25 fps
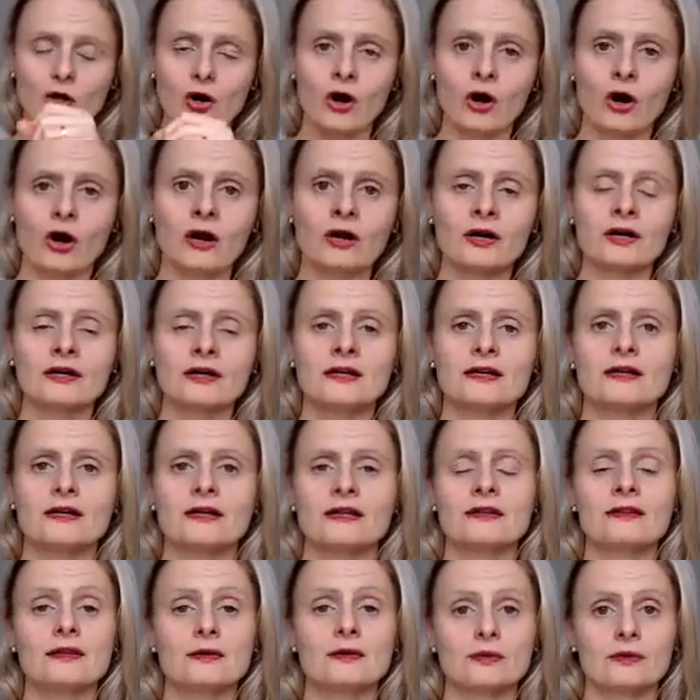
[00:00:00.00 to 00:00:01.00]
are
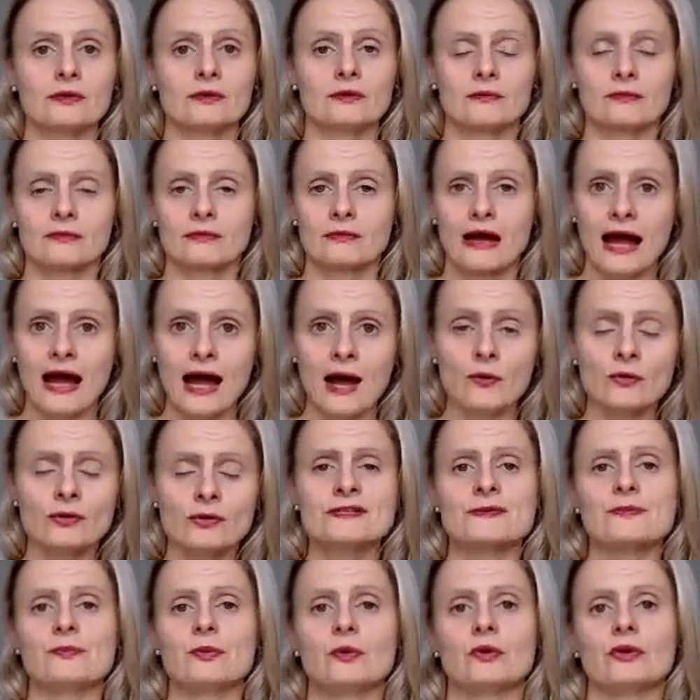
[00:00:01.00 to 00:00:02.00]
the
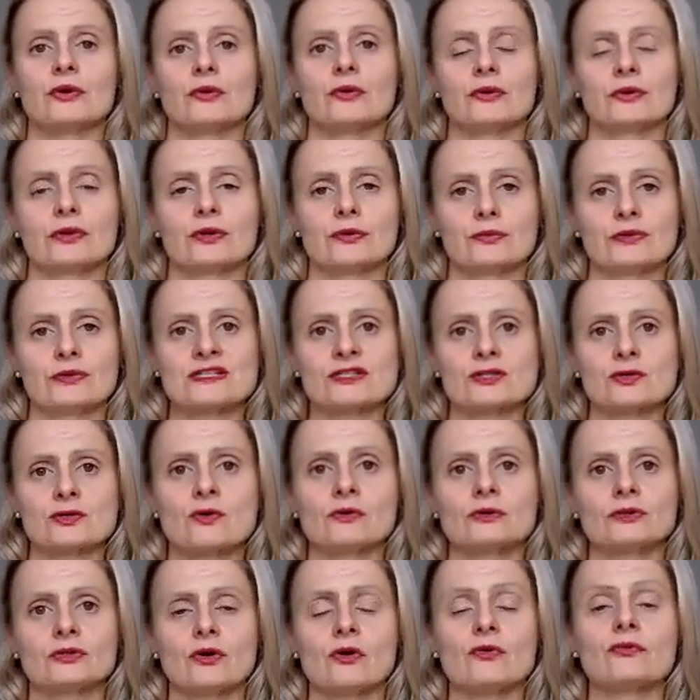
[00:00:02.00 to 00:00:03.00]
output or the
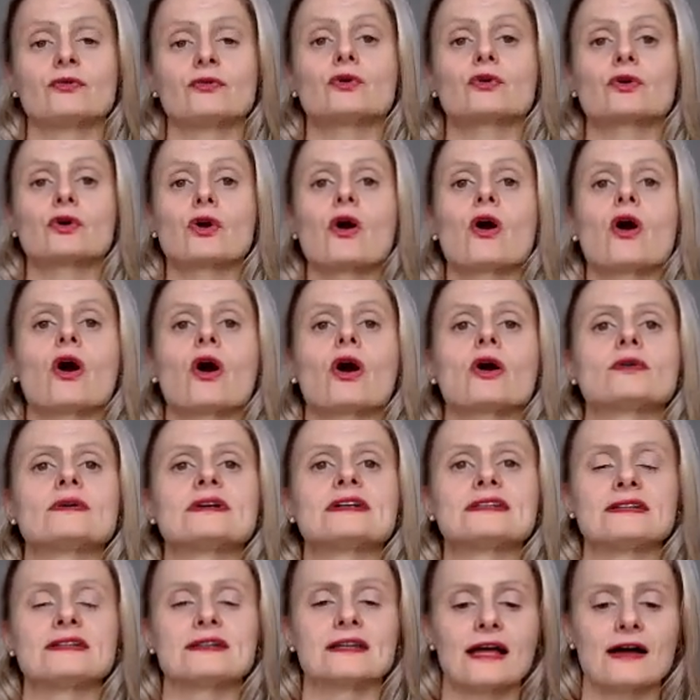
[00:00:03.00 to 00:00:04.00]
result of your
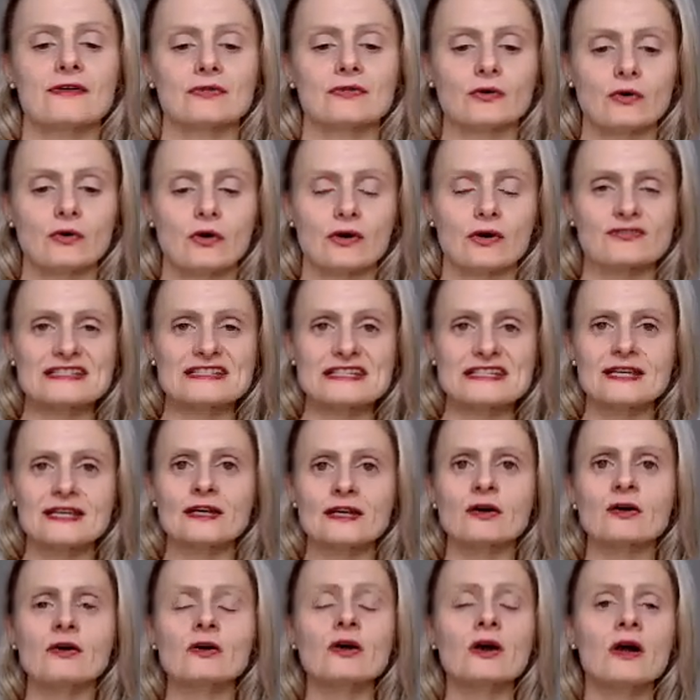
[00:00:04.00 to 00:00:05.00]
current level of
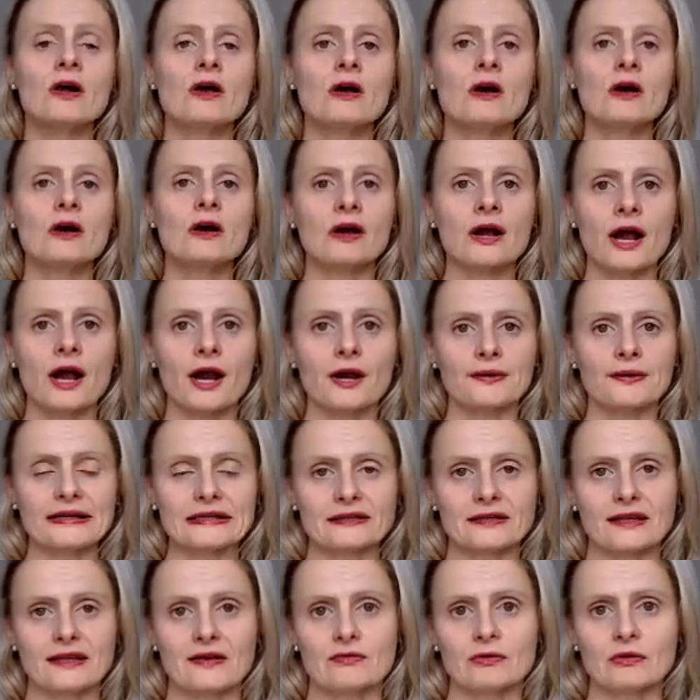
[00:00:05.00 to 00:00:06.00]
skill,
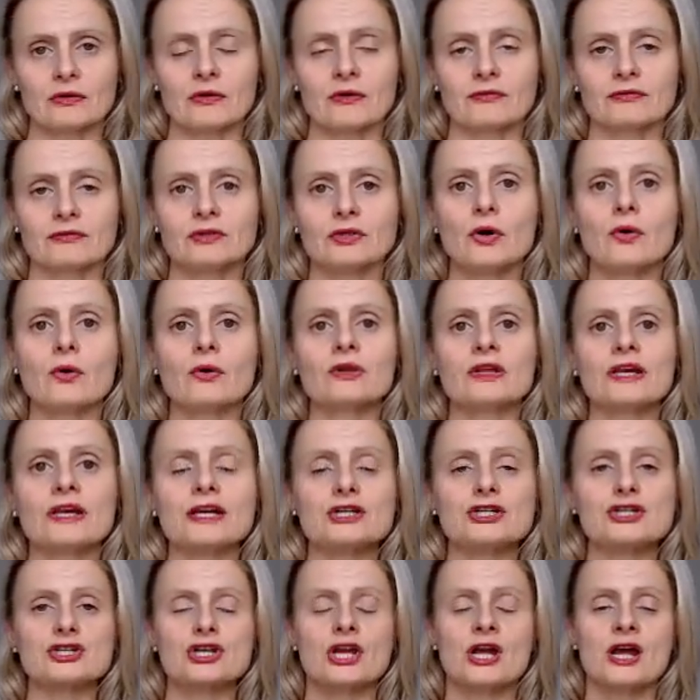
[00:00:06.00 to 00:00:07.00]
current level of
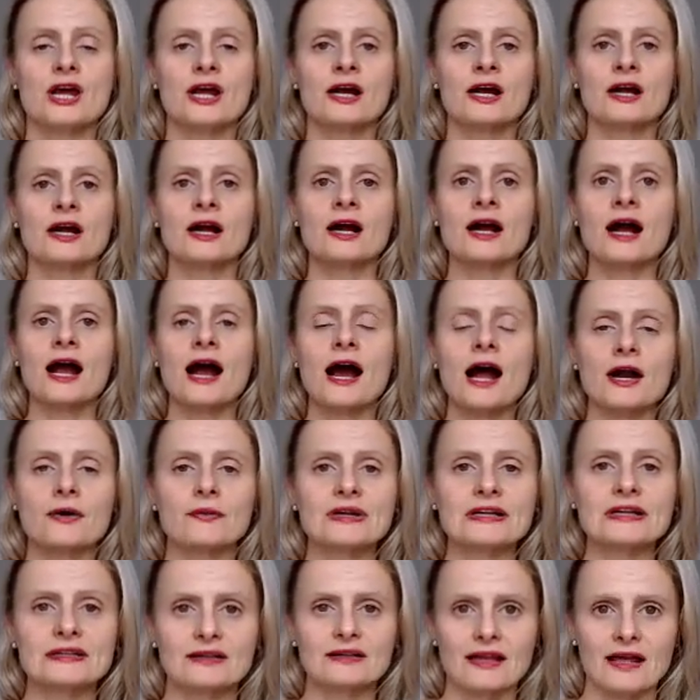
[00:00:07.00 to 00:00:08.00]
knowledge,
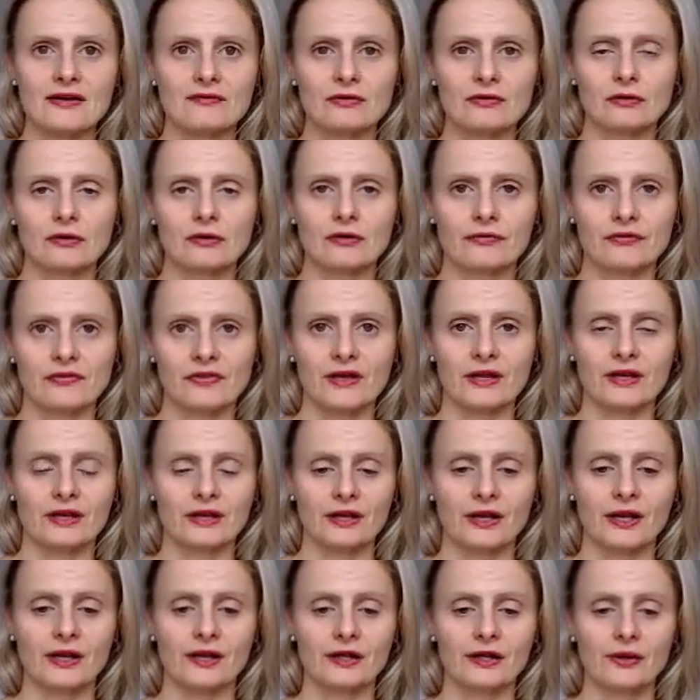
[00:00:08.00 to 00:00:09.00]
current level of
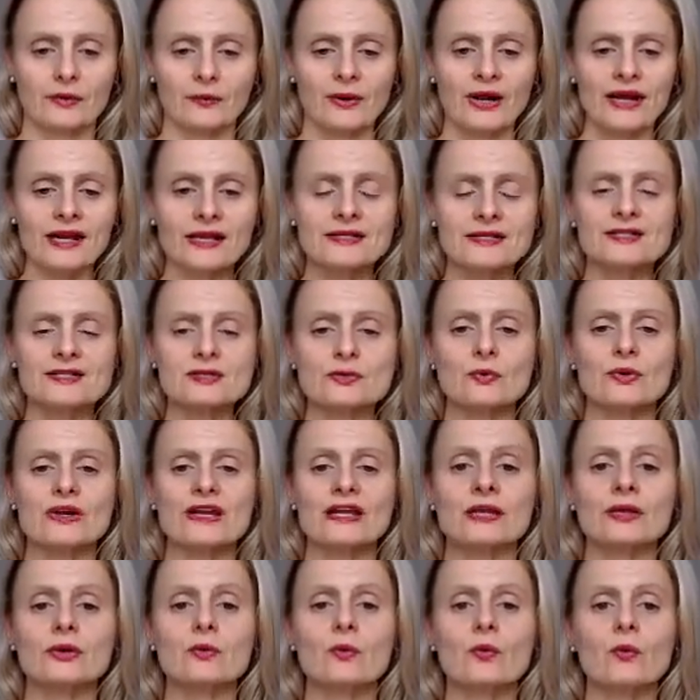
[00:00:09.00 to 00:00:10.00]
thinking, right? So
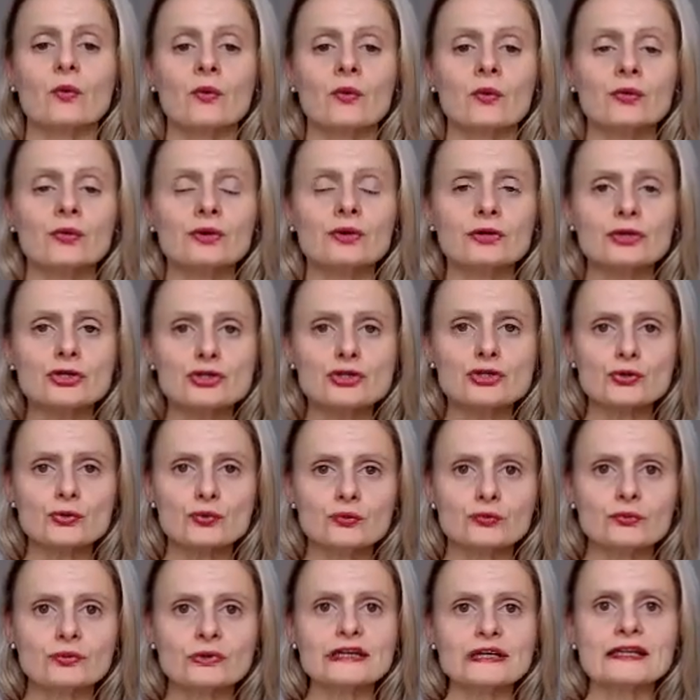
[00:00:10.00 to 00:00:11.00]
in order to
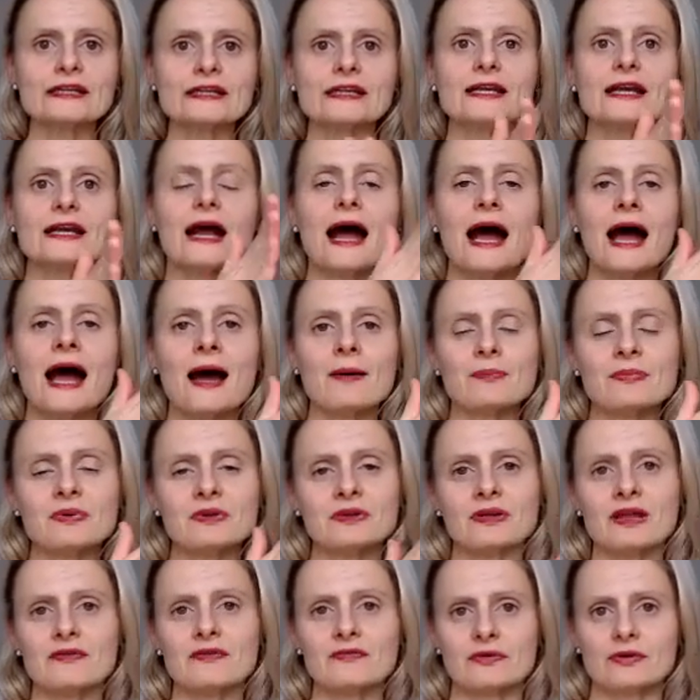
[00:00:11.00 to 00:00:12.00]
really up
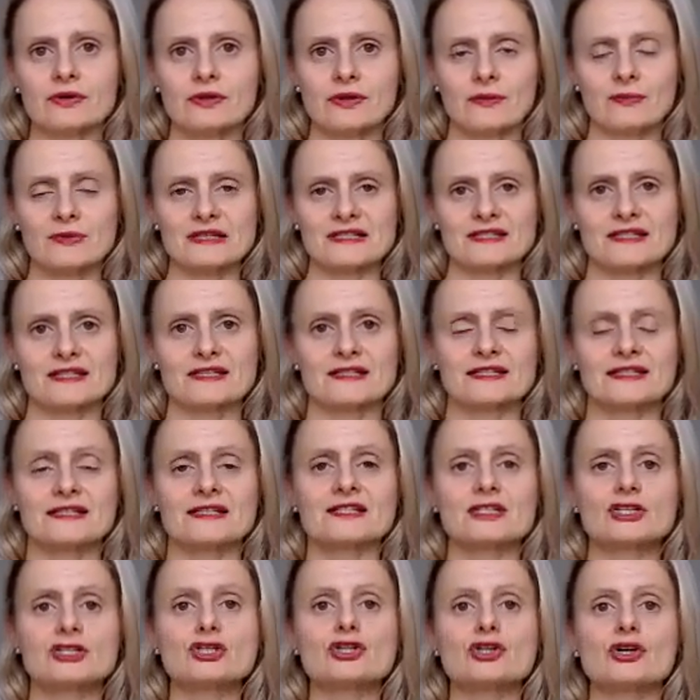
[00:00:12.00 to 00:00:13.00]
level your business
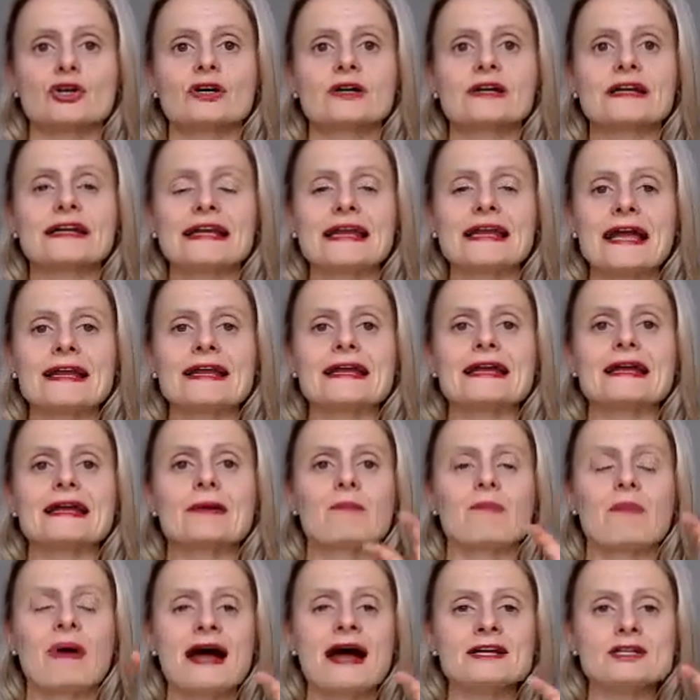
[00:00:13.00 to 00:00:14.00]
and start
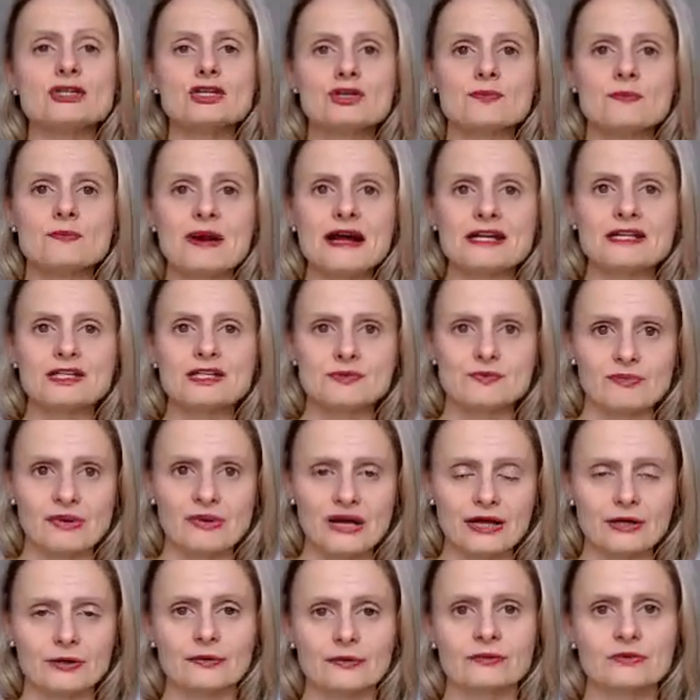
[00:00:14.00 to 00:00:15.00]
getting much
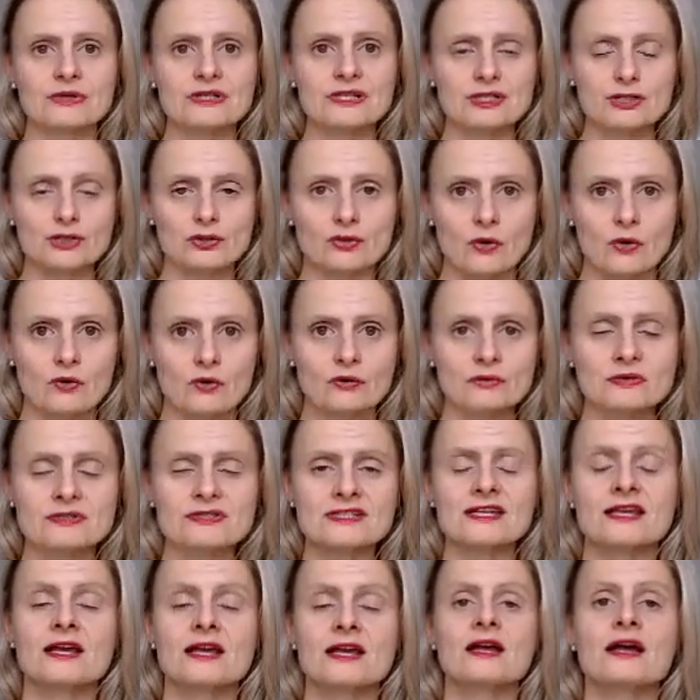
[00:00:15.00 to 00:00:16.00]
better
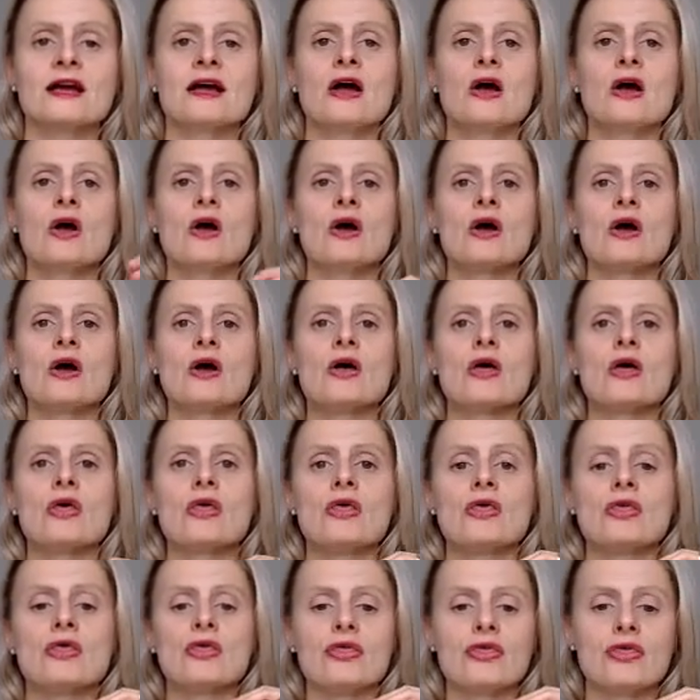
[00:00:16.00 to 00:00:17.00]
results
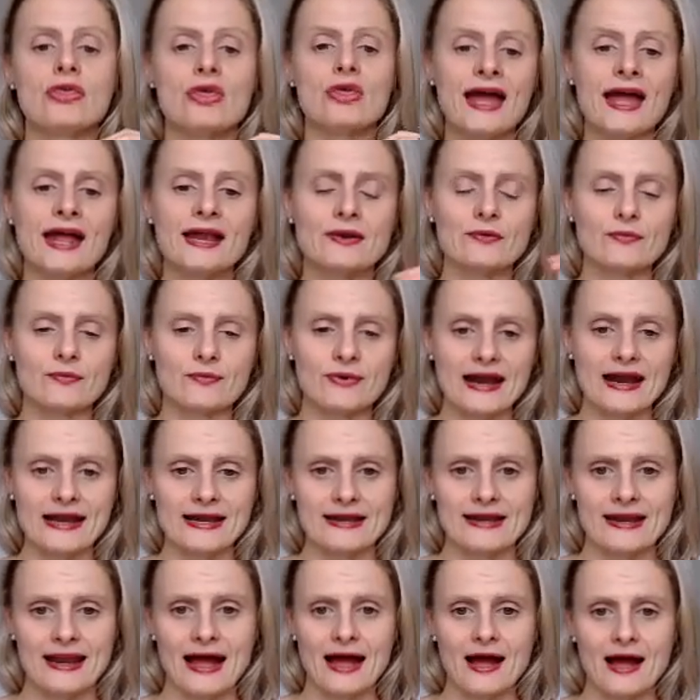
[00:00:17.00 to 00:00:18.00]
than
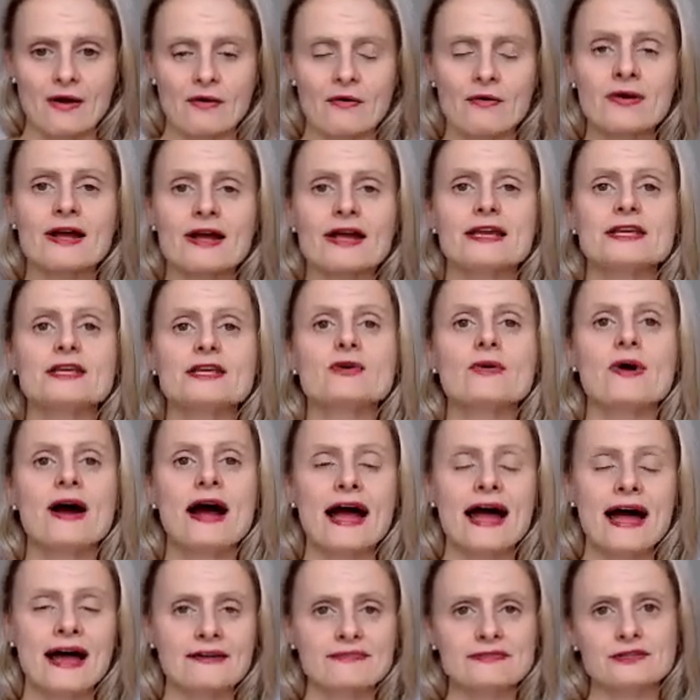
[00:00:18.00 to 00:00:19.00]
right now, you
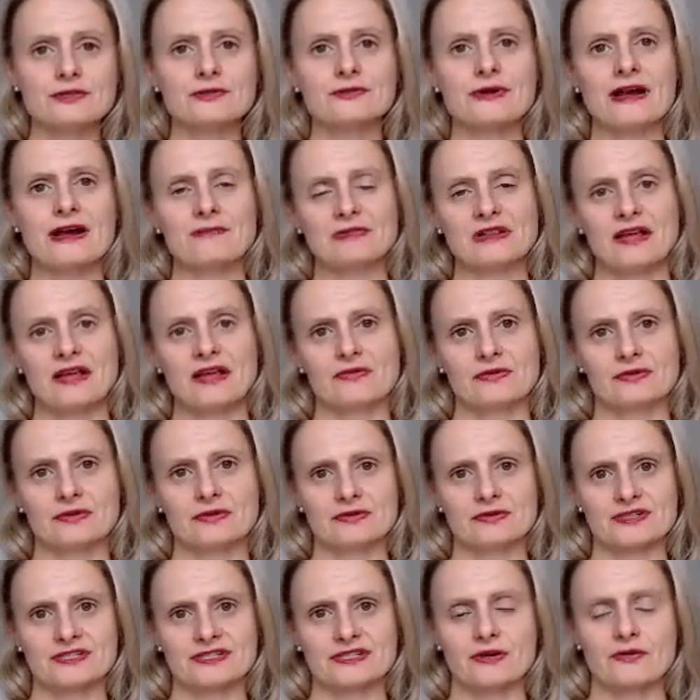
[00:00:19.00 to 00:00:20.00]
have to up level
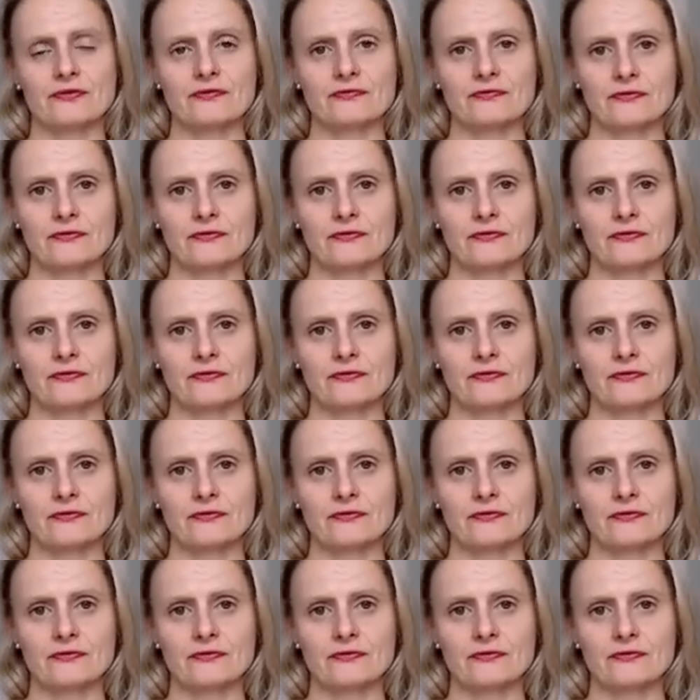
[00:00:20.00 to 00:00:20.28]
yourself